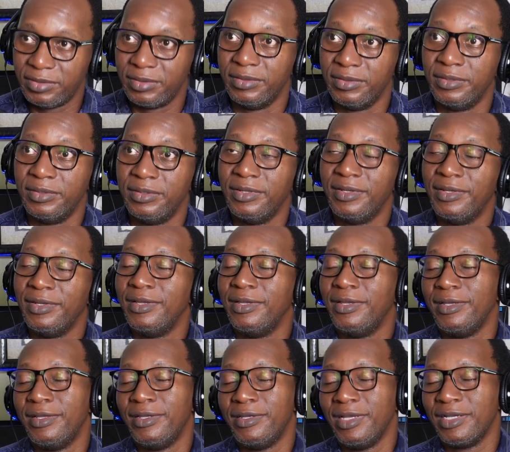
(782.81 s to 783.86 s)
2.
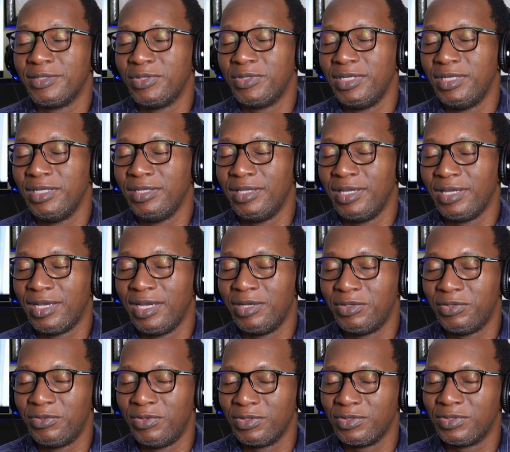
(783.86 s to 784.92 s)
Actually, I
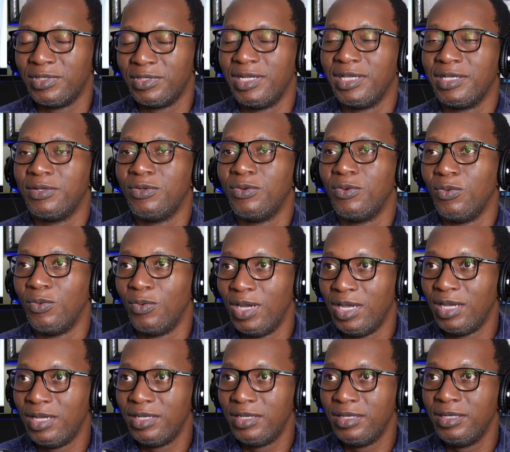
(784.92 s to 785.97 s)
counted wrong. So like
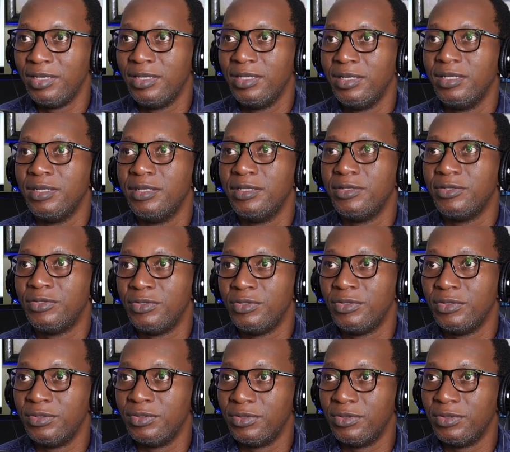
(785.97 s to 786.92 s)
1, 2,